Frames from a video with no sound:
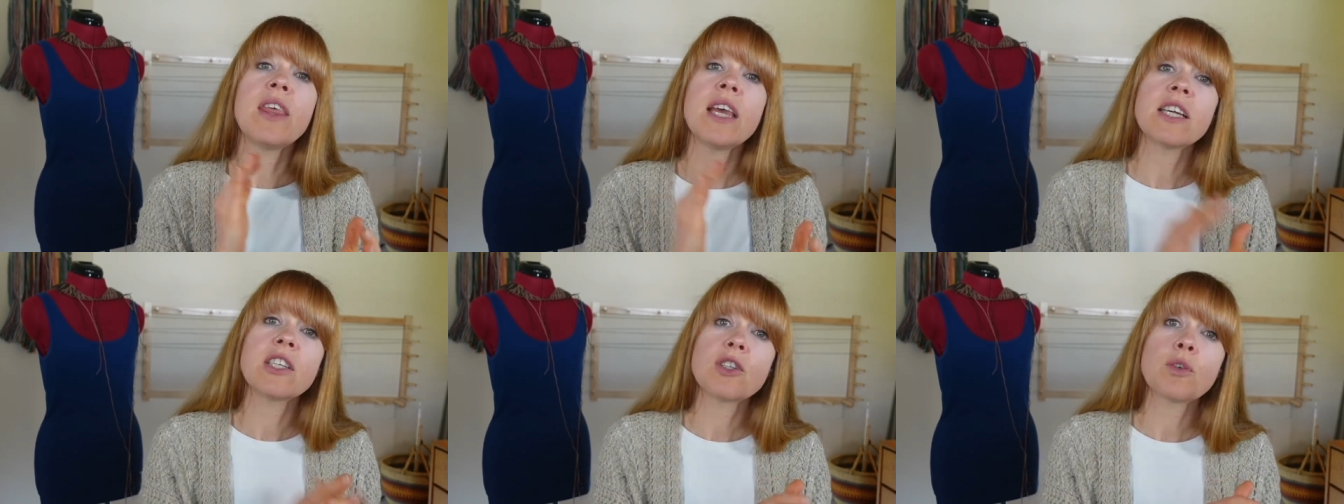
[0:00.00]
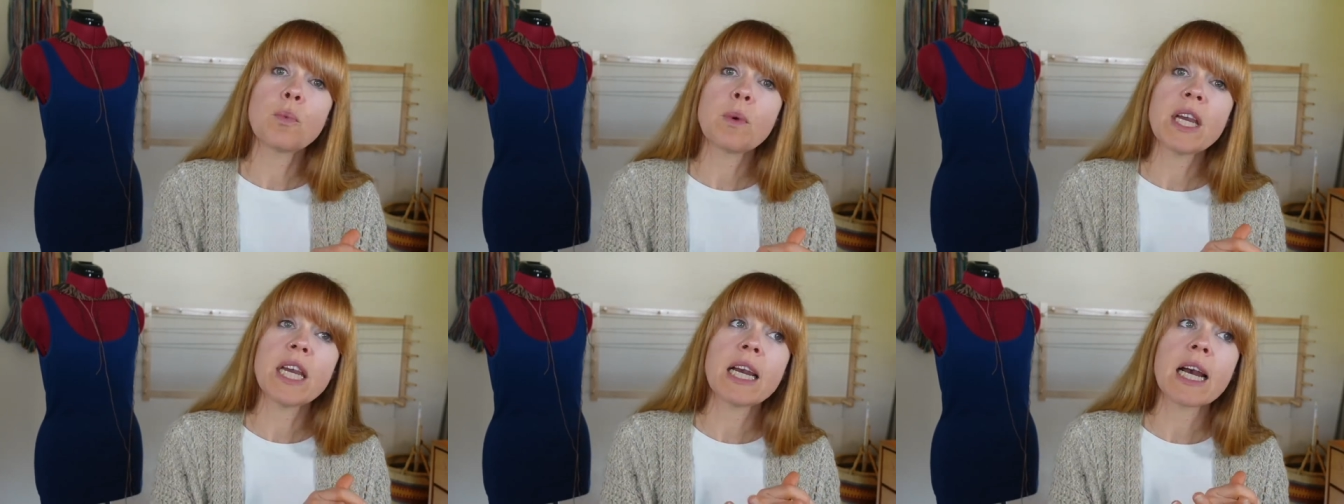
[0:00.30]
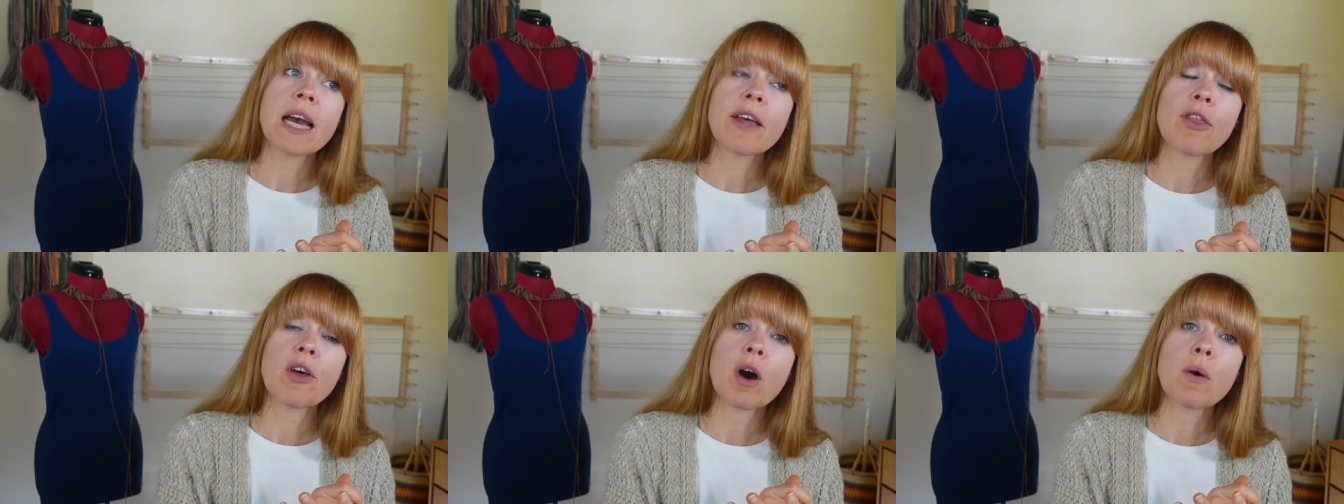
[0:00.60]
This
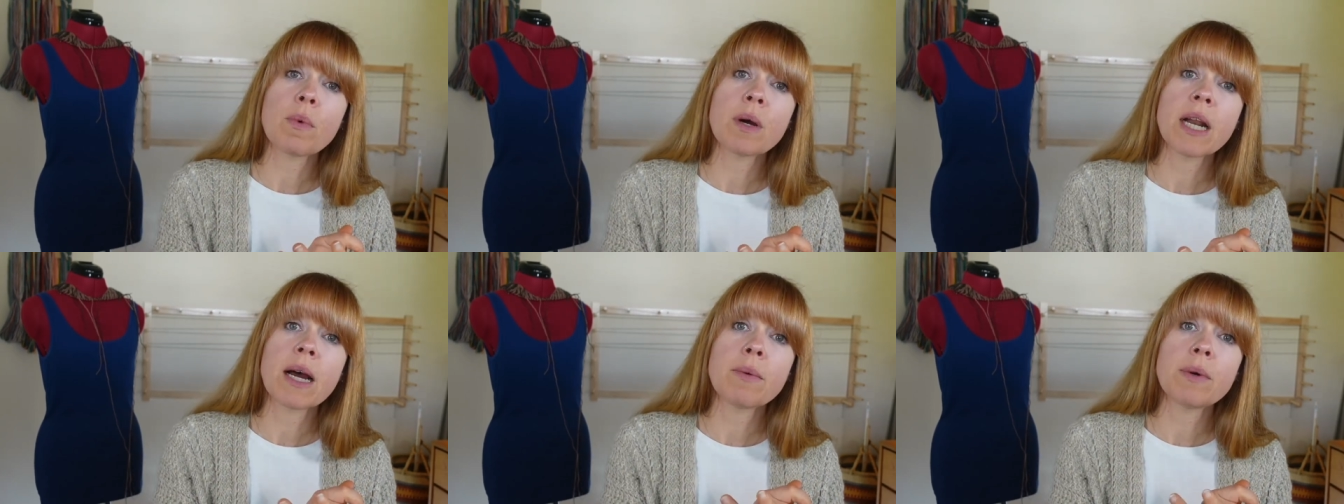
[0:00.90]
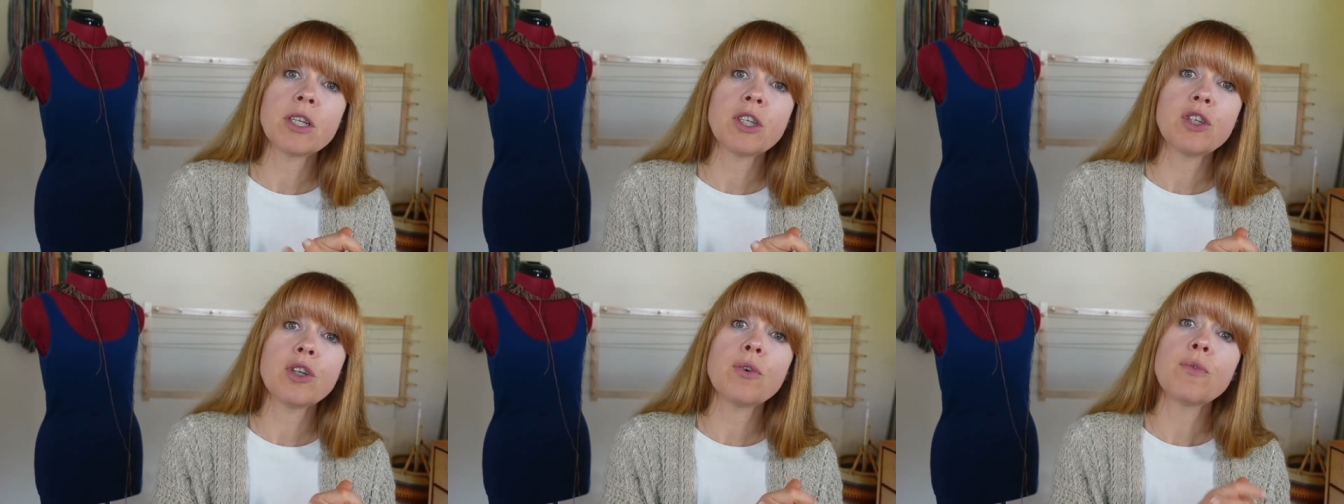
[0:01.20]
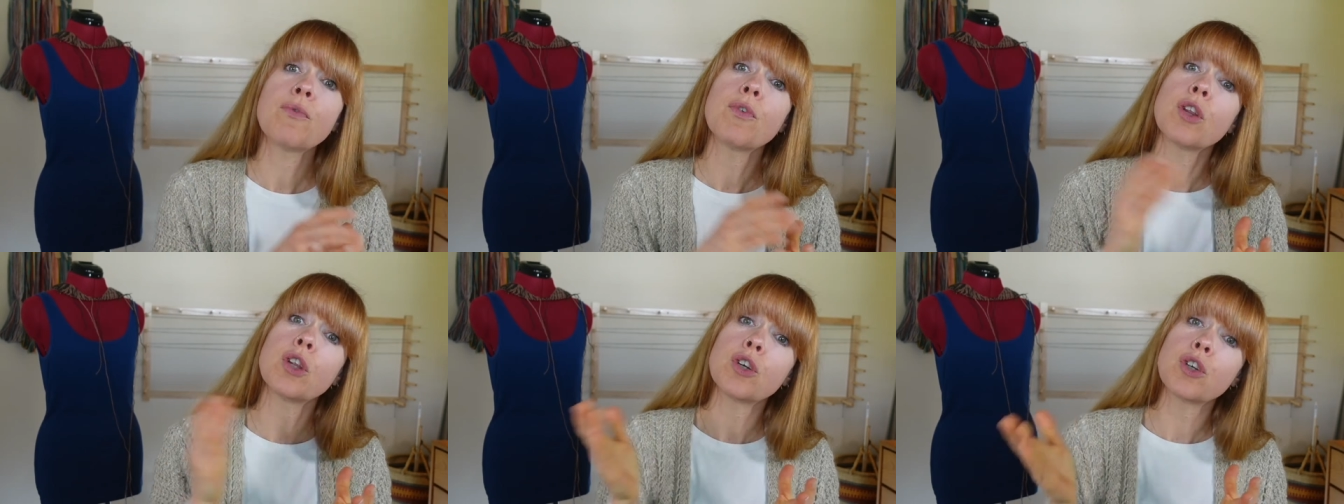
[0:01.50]
week, I thought what I would
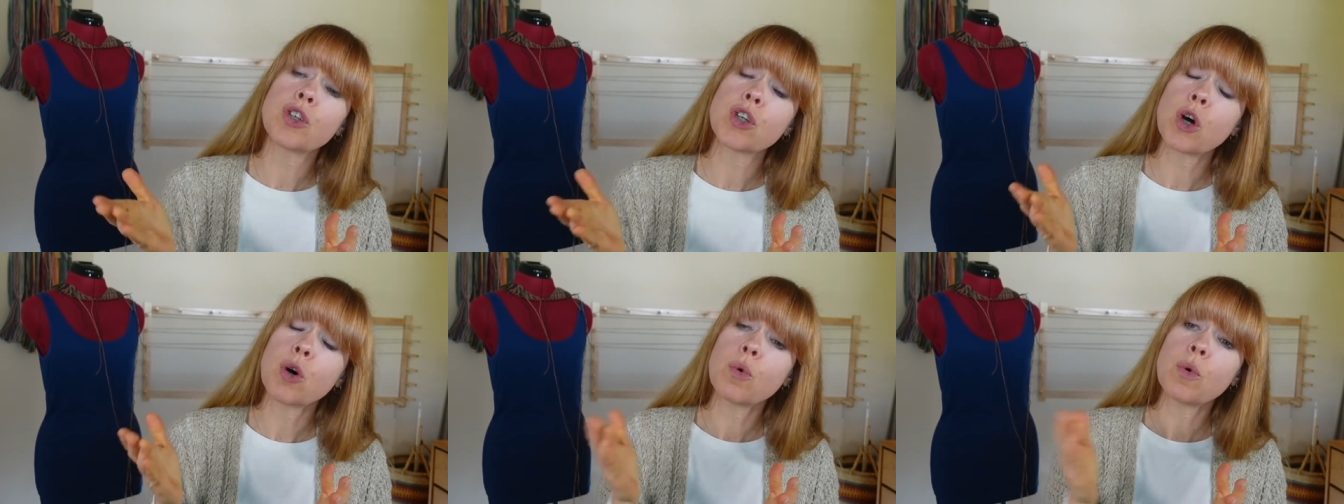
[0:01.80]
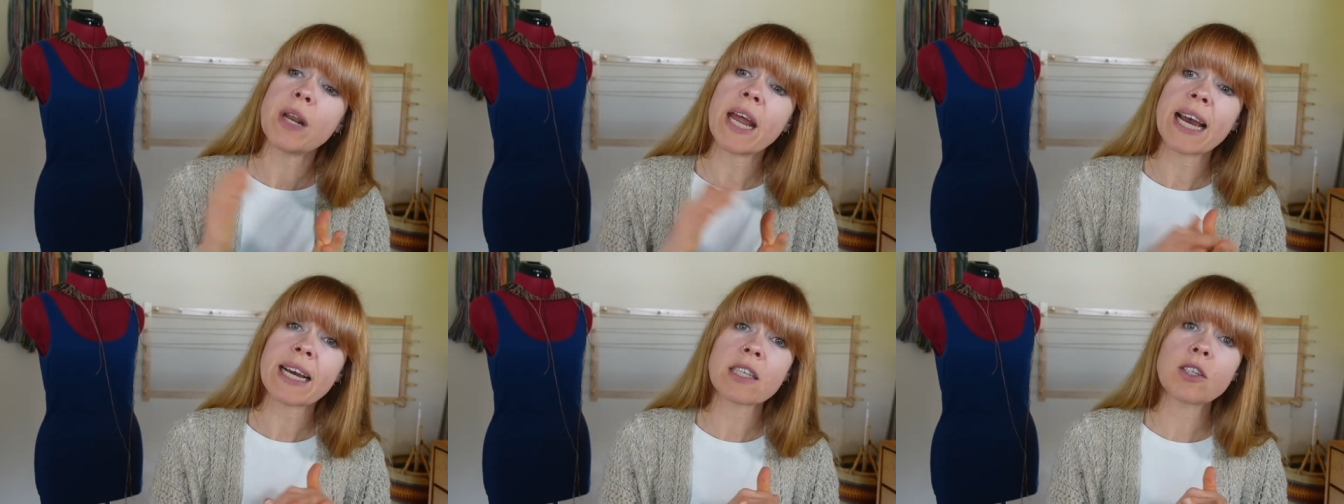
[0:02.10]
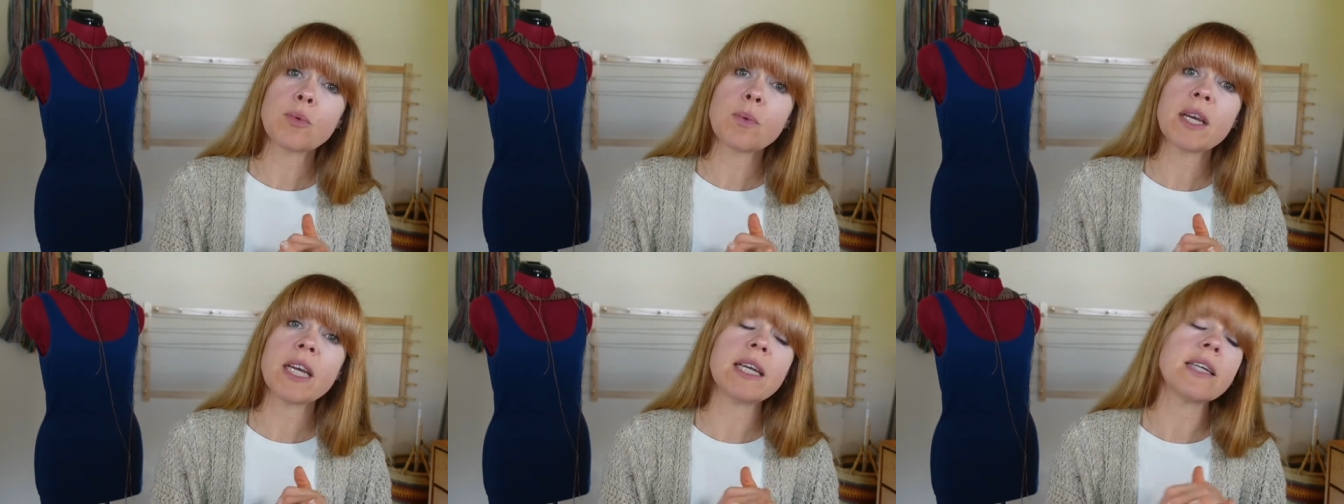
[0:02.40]
do for the show
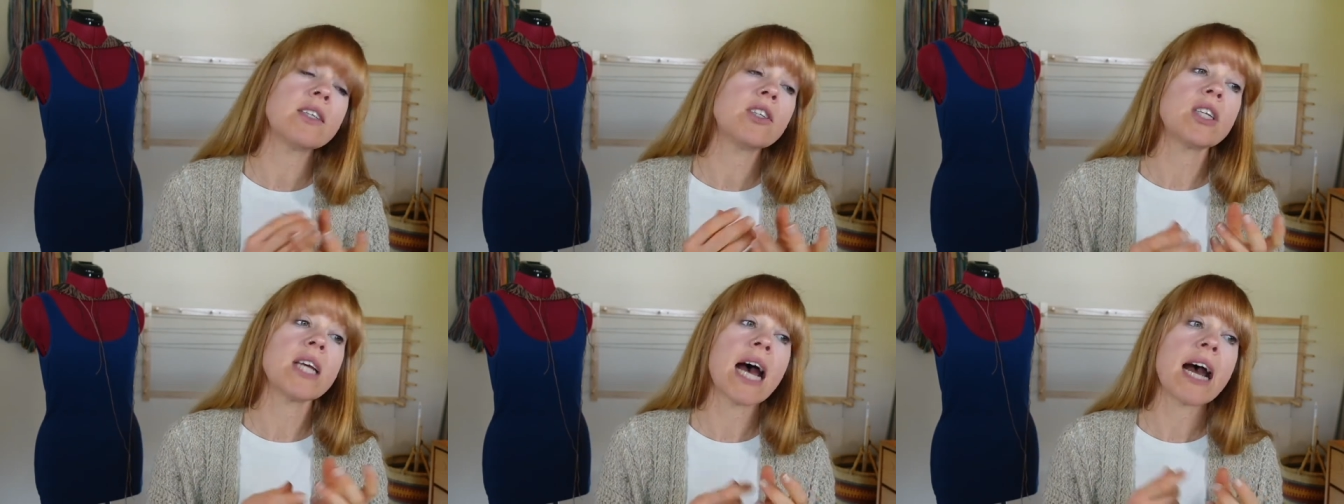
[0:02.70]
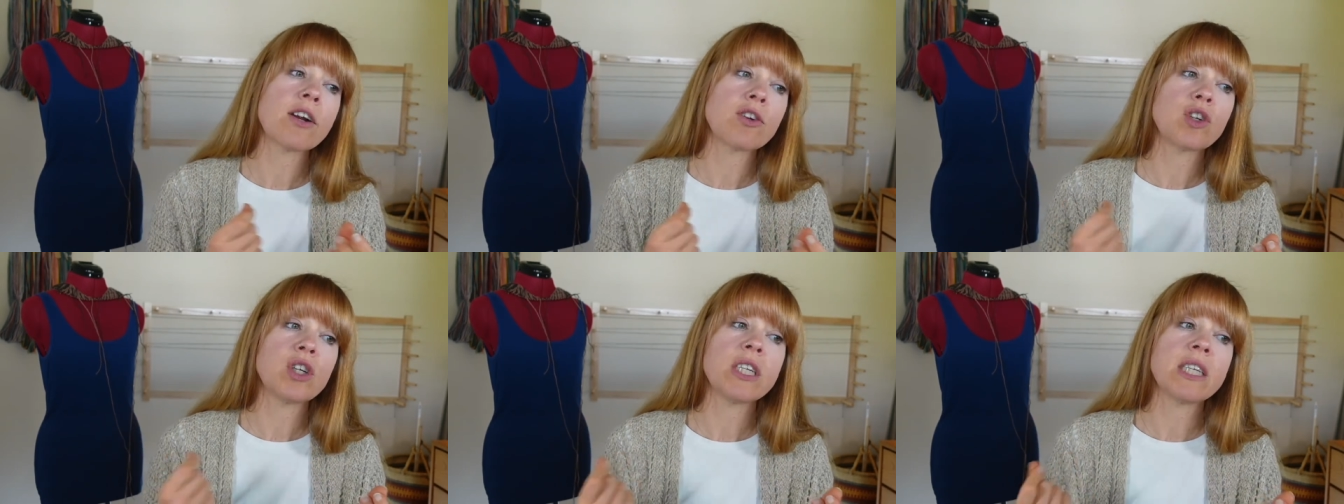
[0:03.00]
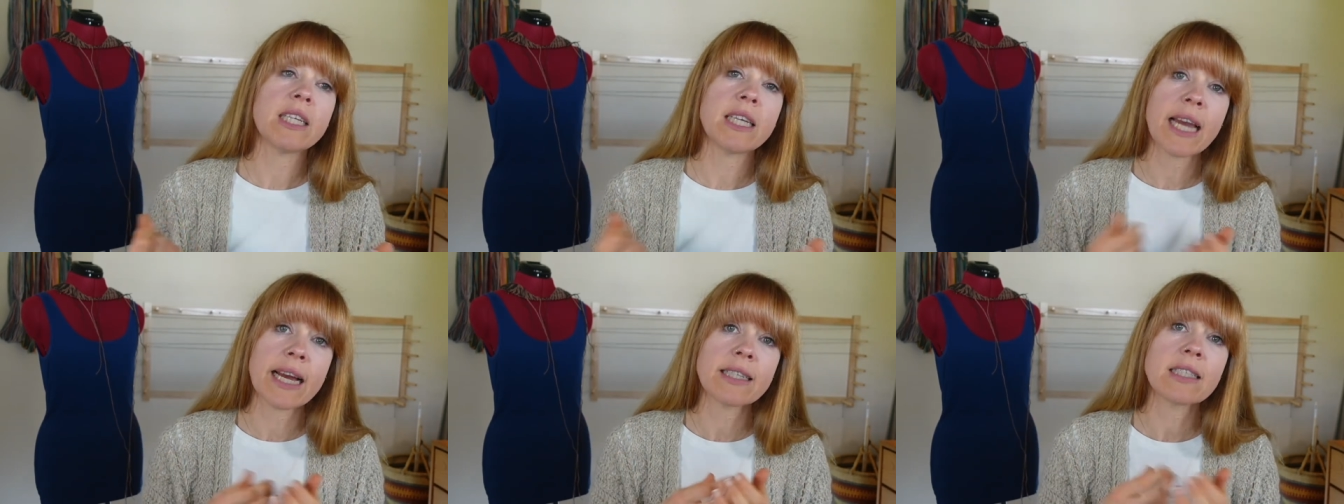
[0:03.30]
next week is to
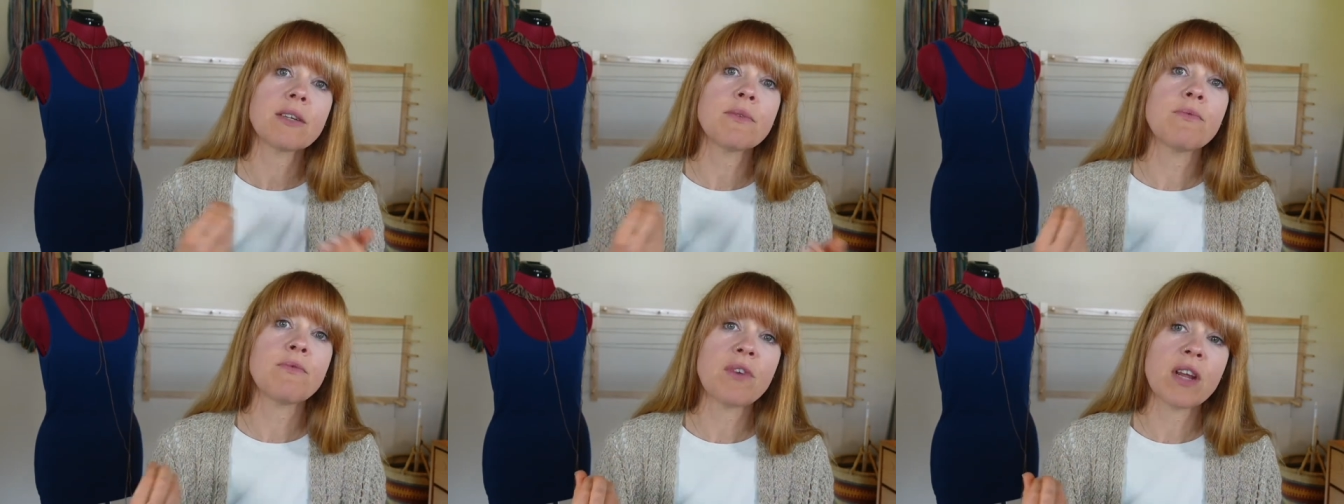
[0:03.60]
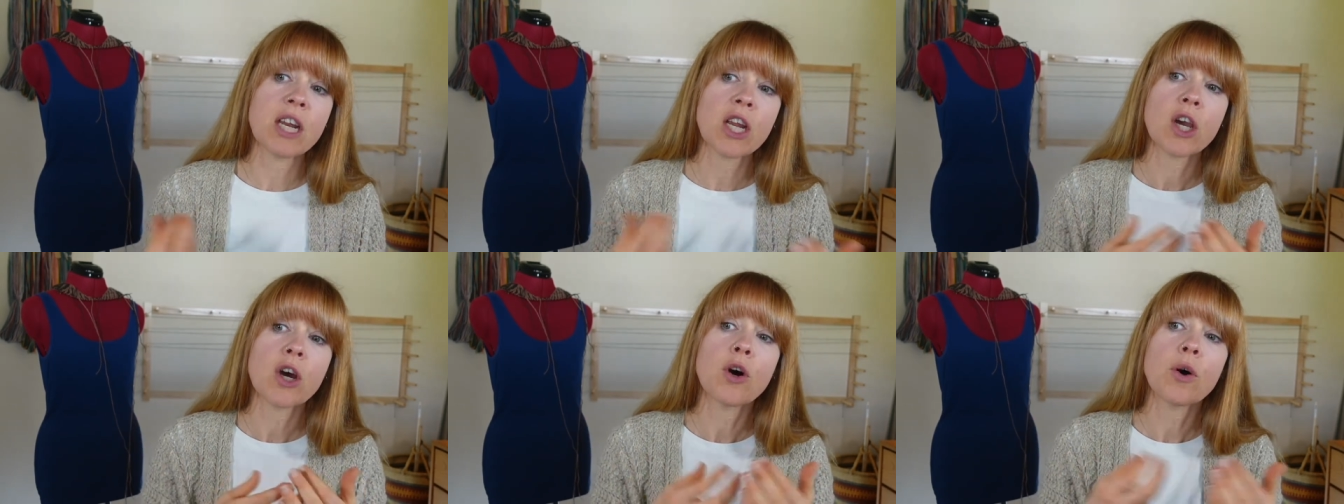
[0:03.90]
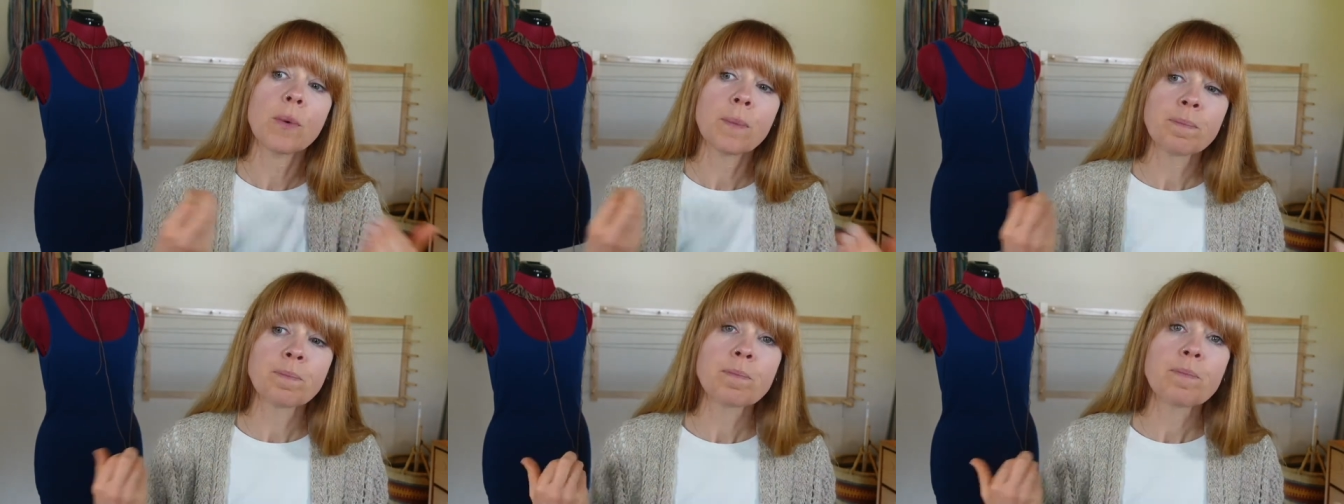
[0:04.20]
actually get some
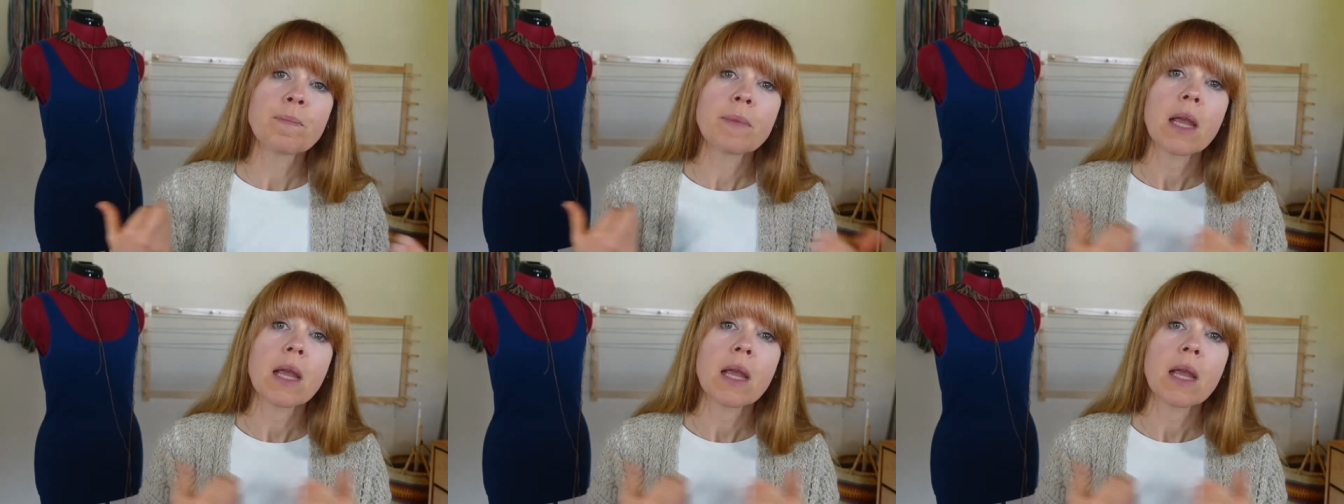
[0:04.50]
video